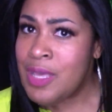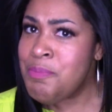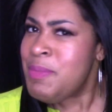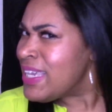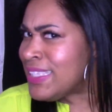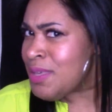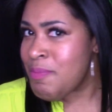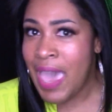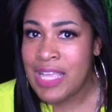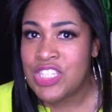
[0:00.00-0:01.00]
mix and
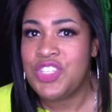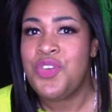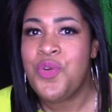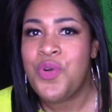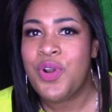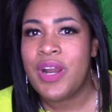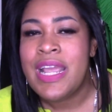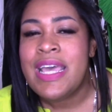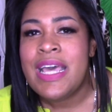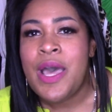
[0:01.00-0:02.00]
match your
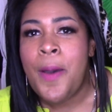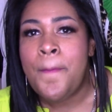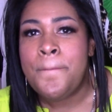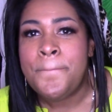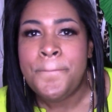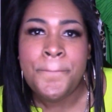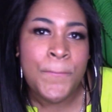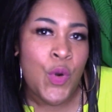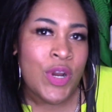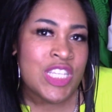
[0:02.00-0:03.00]

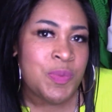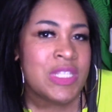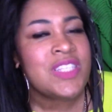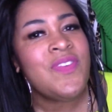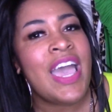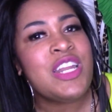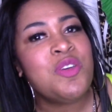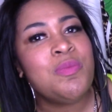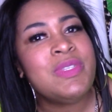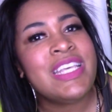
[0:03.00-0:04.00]
more expensive
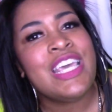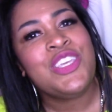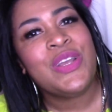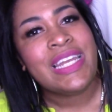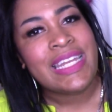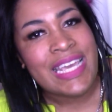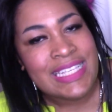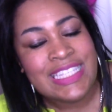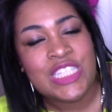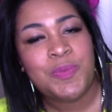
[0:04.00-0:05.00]
items and your
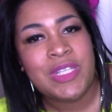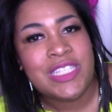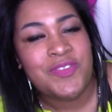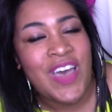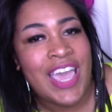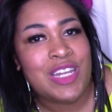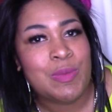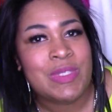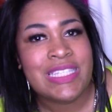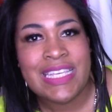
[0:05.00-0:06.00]
less expensive
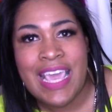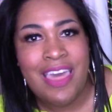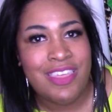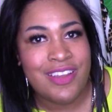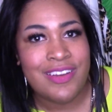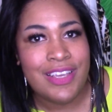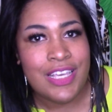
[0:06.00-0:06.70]
items together.